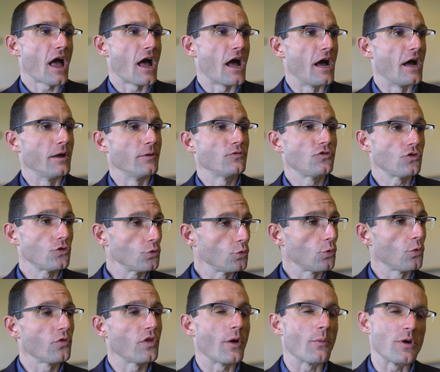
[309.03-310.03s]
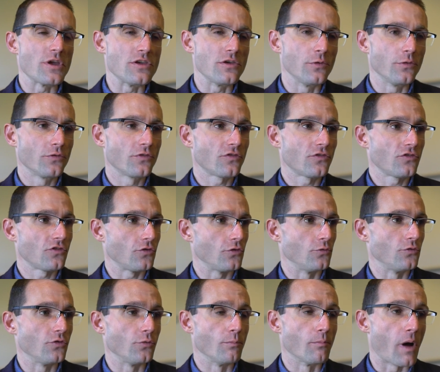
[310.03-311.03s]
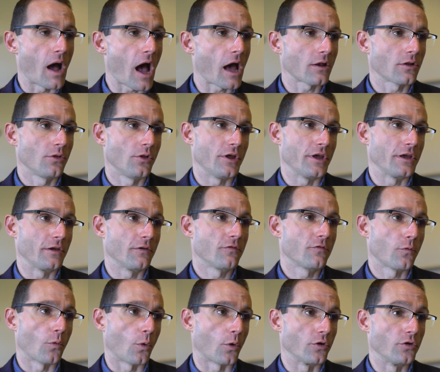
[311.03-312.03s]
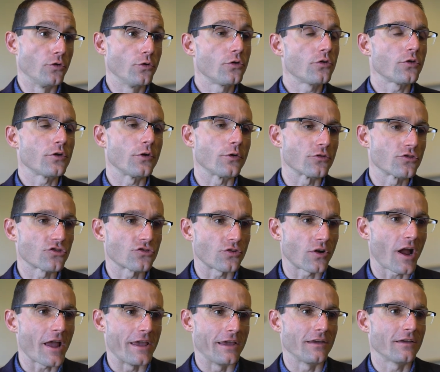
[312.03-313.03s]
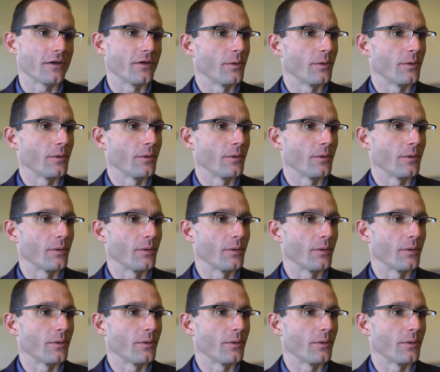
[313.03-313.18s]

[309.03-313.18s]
a tool that we used to do modeling for nuclear strike,